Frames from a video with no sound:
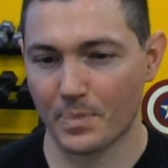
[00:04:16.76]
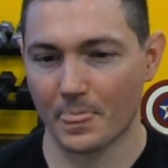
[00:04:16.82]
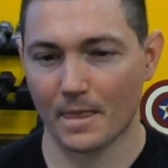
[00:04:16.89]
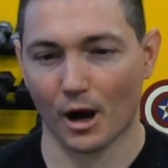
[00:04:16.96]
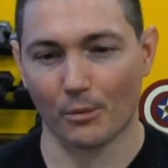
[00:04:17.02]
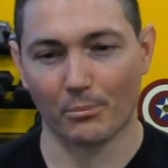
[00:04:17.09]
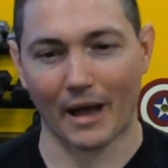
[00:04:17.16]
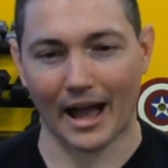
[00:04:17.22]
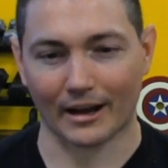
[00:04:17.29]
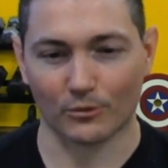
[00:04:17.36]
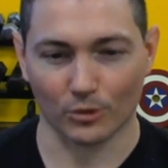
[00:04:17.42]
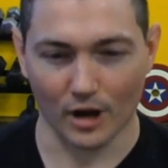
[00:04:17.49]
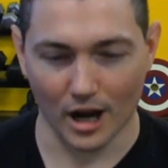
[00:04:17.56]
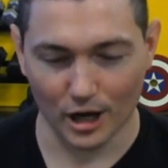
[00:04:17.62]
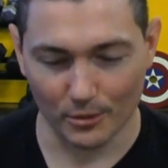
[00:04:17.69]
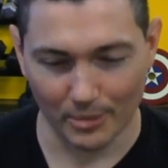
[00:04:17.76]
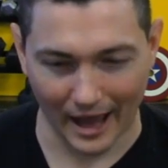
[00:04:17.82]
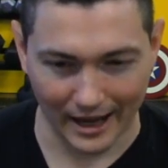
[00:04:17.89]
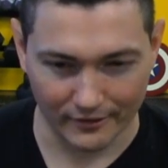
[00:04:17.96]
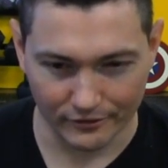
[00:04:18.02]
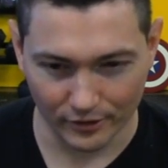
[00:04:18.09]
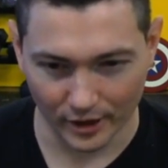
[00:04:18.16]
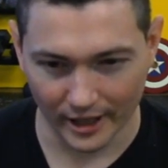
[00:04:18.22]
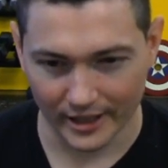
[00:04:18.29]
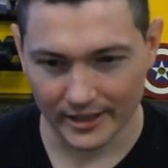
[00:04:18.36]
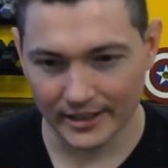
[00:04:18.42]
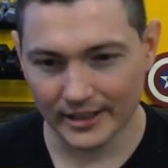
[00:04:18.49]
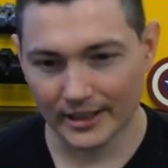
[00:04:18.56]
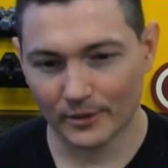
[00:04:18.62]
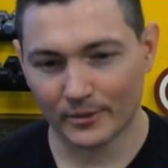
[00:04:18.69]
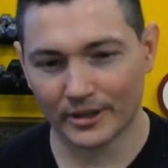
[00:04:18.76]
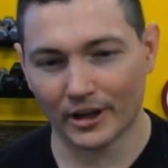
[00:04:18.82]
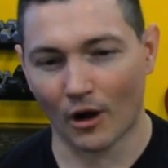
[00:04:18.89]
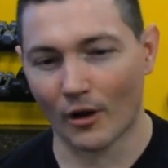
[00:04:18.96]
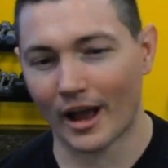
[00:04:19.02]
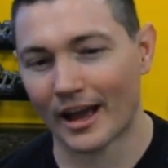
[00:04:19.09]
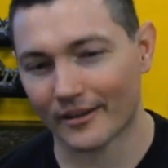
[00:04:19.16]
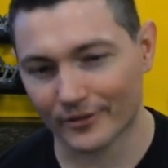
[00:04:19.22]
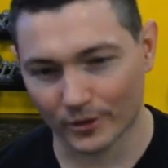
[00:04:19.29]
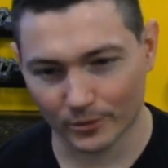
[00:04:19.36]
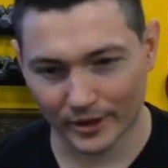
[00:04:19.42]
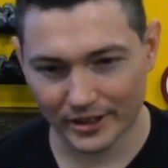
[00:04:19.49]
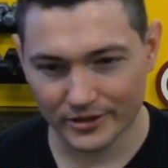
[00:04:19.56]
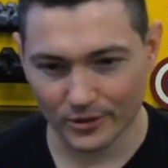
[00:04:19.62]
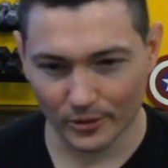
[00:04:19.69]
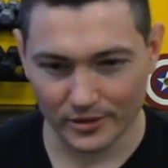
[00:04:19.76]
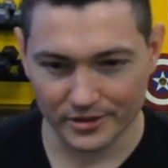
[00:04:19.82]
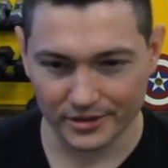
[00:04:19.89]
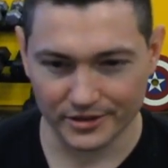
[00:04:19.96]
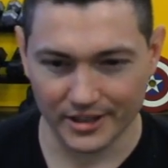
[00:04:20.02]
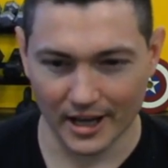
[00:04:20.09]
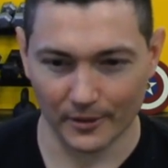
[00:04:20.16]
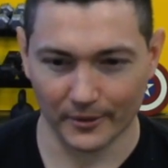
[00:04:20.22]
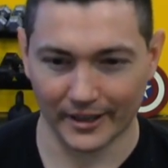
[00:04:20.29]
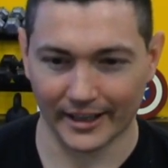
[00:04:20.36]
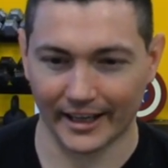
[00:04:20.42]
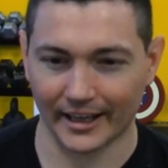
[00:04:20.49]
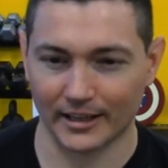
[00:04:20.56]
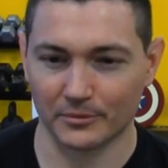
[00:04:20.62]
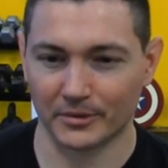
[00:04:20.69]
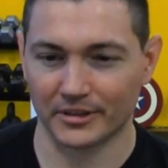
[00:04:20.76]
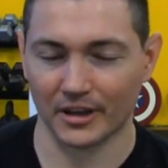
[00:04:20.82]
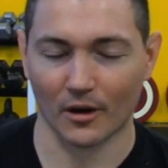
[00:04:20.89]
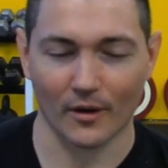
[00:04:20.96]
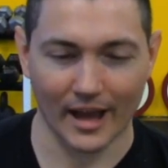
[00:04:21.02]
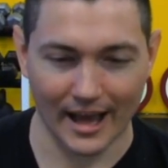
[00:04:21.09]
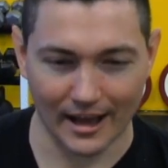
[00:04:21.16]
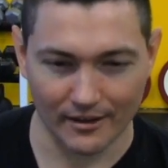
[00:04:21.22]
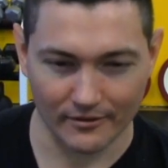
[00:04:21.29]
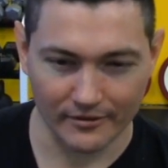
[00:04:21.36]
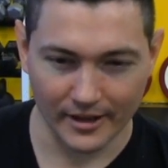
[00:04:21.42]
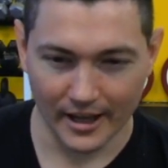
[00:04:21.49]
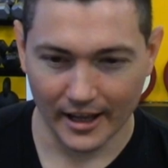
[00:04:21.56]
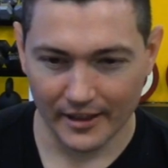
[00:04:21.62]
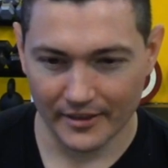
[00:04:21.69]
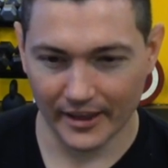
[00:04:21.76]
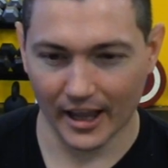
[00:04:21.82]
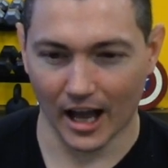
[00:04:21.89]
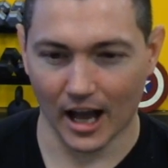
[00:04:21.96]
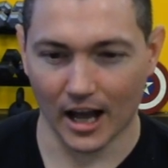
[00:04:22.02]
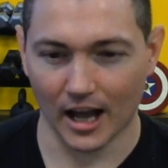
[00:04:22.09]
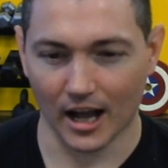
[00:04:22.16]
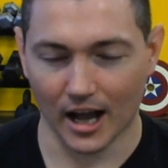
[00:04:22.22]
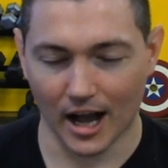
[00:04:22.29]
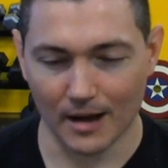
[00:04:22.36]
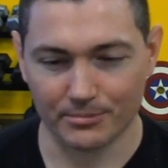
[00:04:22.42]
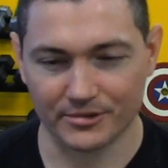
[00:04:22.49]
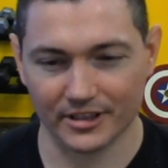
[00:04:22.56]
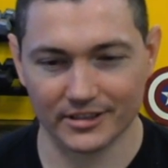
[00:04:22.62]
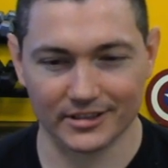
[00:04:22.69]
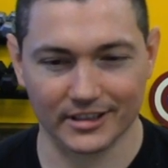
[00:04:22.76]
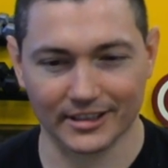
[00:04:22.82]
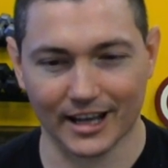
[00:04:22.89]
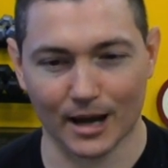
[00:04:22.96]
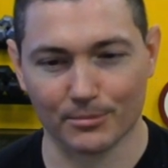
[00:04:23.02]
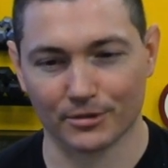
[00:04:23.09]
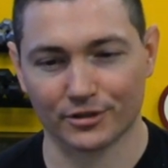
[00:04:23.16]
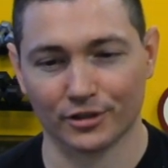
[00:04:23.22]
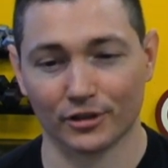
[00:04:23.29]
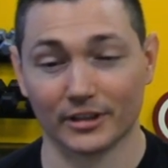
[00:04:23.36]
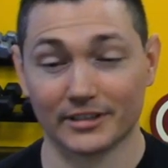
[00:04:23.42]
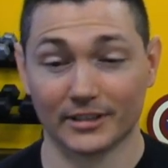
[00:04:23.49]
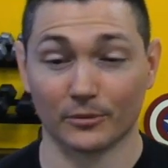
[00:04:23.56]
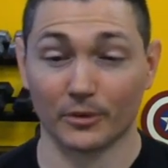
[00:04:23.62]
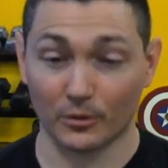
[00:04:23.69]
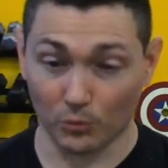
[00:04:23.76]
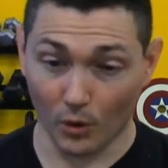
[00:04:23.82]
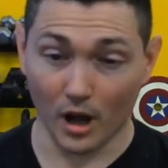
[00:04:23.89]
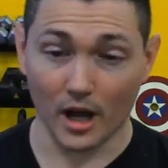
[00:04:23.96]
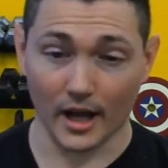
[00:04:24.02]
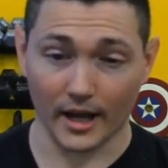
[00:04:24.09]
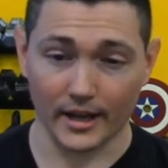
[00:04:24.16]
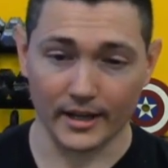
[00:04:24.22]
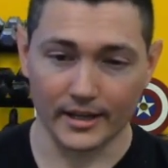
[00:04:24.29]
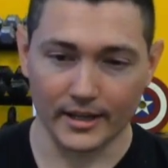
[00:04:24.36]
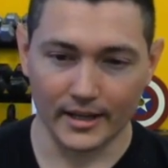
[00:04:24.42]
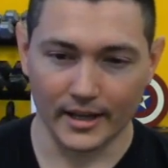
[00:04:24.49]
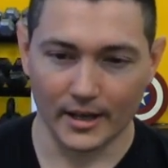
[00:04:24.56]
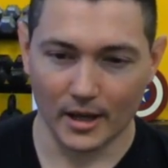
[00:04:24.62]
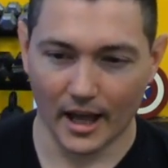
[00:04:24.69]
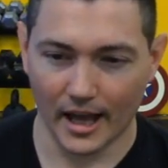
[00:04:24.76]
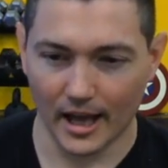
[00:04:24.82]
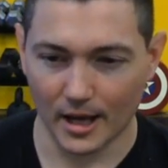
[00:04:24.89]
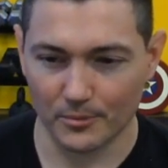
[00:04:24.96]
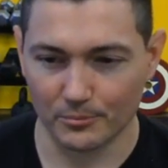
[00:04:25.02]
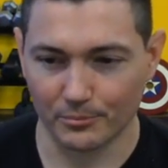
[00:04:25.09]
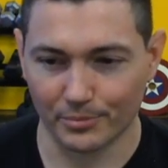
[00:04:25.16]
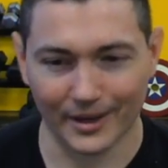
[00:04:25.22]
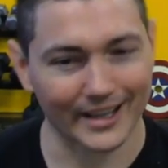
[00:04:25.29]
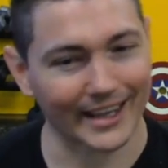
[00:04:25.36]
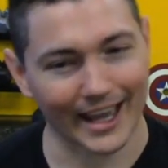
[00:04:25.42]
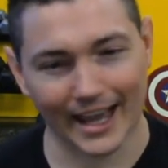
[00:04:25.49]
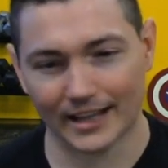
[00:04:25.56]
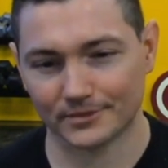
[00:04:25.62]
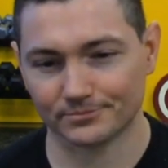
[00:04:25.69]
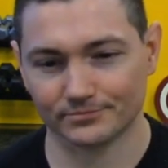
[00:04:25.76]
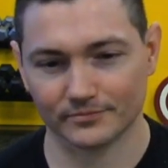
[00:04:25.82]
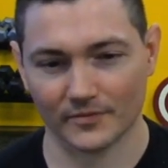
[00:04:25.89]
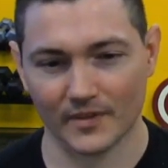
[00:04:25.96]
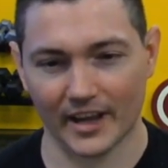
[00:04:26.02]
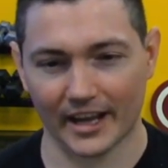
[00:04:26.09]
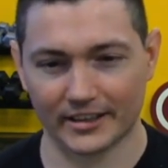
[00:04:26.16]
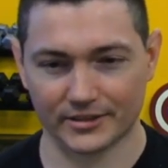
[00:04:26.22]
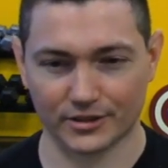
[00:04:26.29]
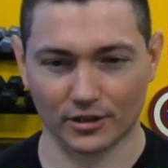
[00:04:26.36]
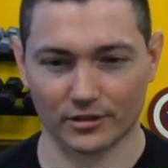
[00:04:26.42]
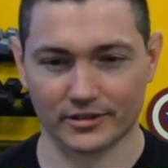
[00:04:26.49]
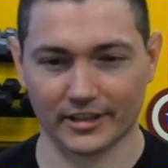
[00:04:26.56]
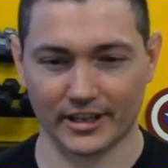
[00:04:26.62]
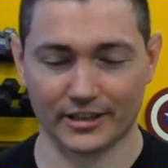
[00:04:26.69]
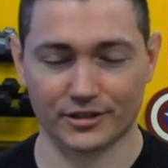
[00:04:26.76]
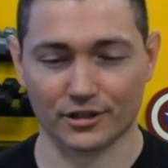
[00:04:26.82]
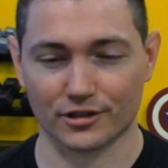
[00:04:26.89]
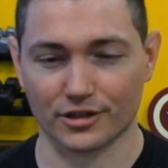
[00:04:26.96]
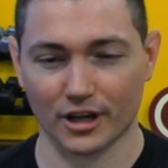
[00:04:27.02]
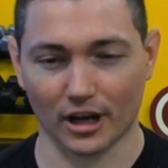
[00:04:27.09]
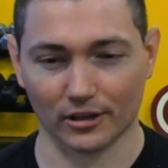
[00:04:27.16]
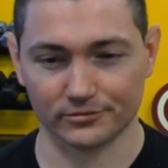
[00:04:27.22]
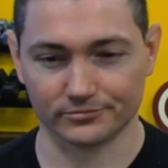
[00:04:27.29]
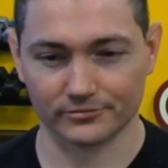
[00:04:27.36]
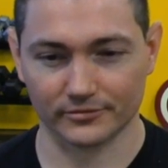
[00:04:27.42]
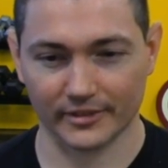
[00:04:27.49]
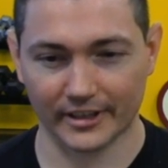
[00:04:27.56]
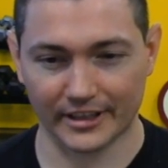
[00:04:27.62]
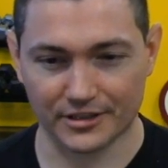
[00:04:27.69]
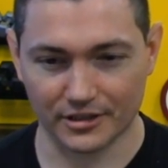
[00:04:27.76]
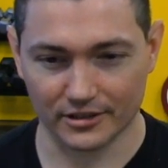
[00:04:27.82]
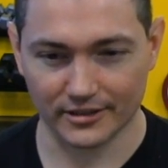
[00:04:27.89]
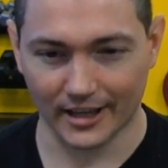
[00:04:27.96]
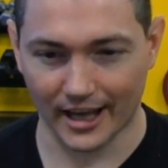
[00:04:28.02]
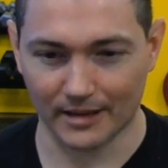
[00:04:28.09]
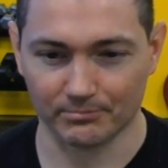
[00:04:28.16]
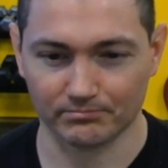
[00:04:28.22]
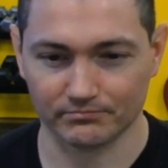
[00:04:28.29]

Our back, we're on our back foot. We don't have the resources that we need. We don't have the uh, options and the opportunities that we want. Um, but yet, it's your it's your show. It's your time.